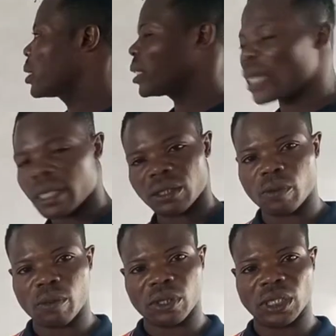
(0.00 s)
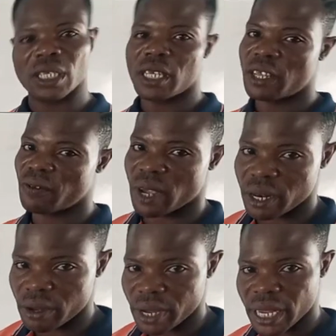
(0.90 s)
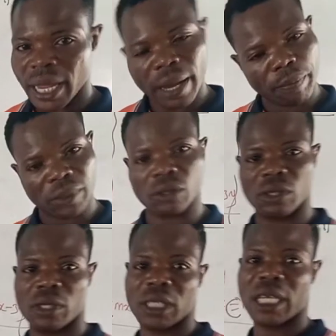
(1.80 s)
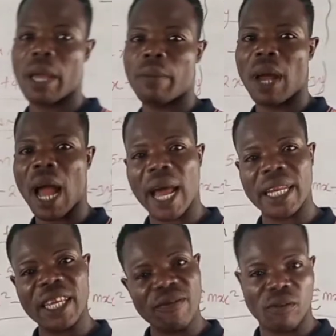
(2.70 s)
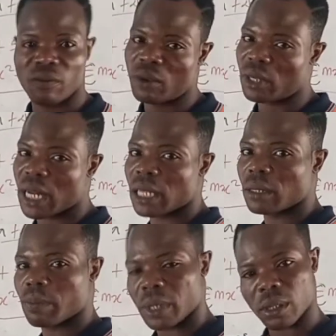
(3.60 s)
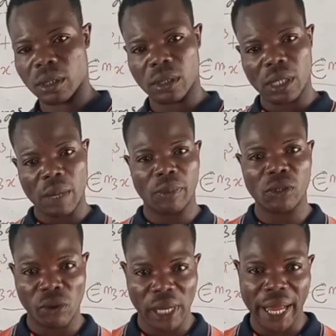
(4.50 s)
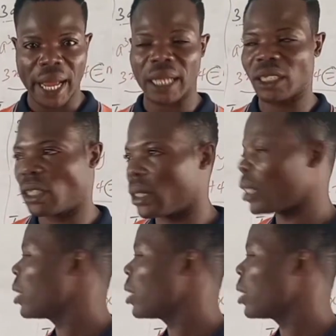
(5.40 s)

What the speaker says: Thanks so much. If you are new here, help me to subscribe, and if you've done that, please help me to like and share.